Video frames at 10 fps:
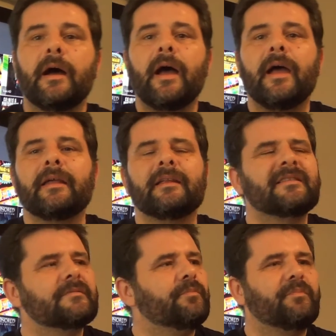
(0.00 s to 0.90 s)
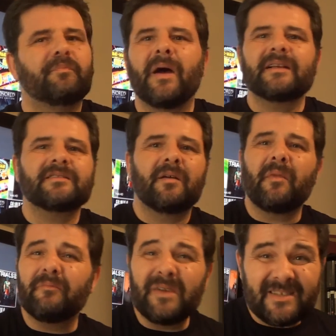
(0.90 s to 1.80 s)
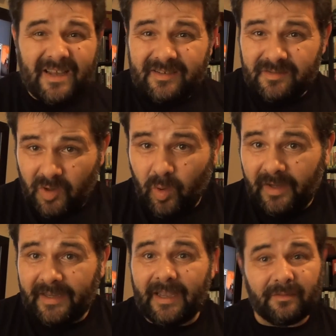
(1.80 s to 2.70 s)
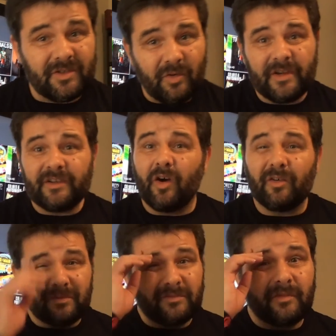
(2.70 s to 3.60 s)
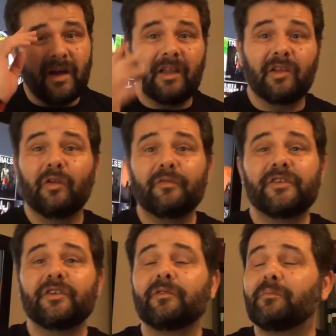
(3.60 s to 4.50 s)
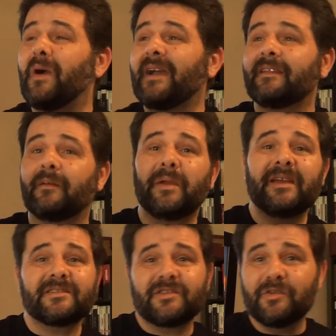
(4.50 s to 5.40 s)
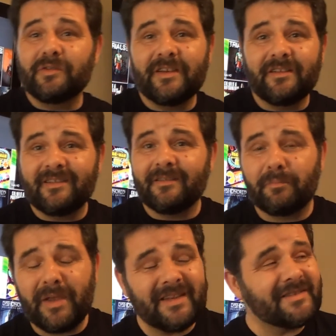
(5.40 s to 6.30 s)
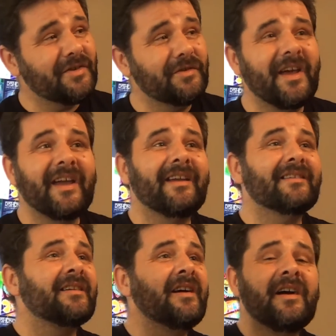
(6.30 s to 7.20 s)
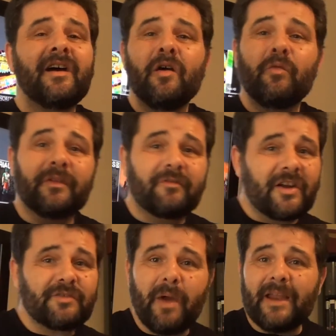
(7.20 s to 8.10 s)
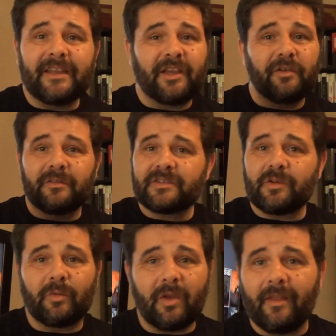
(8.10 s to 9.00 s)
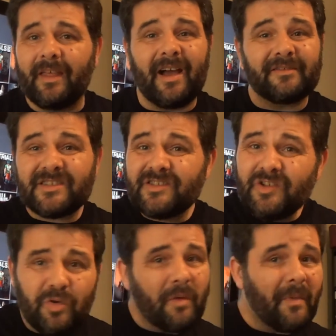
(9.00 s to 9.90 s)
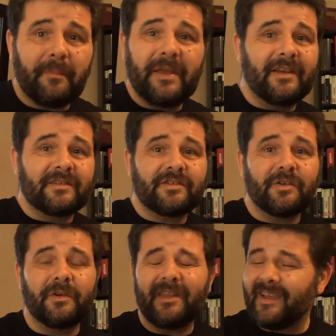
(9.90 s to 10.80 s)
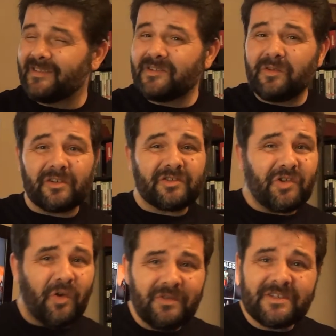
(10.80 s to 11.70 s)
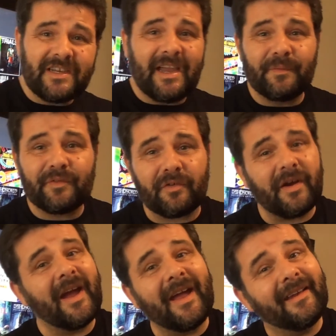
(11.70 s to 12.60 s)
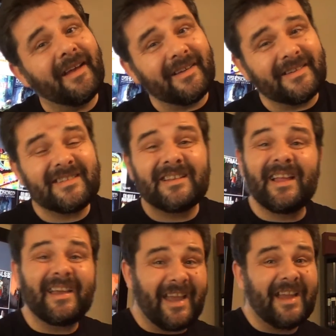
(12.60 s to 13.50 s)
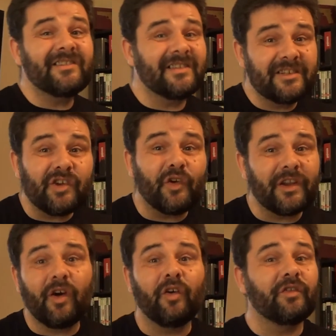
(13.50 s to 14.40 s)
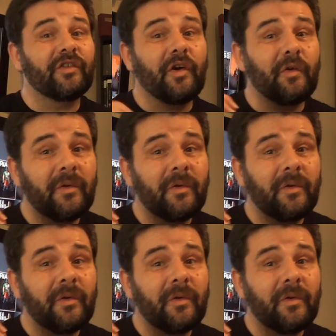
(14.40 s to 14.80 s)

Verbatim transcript: And it's about time I've missed out some quality games. Naughty Dog, I loved you back in the P S two days with Crash Bandicoot and so on like that. I've still got my P S two in there, still got tons of games for it, and I still occasionally turn it on, so